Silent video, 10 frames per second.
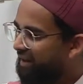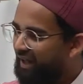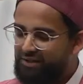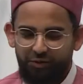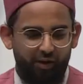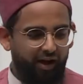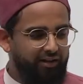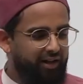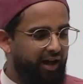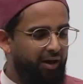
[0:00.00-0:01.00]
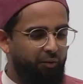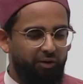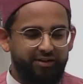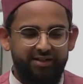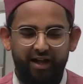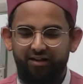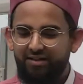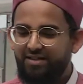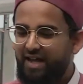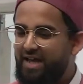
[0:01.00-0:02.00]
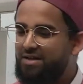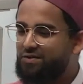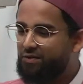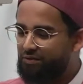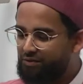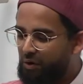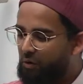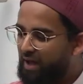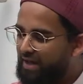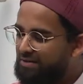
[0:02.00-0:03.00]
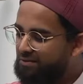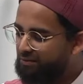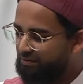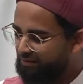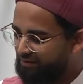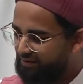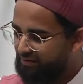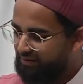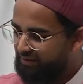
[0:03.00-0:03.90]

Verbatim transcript: And so Allah will tell these angels, oh angels,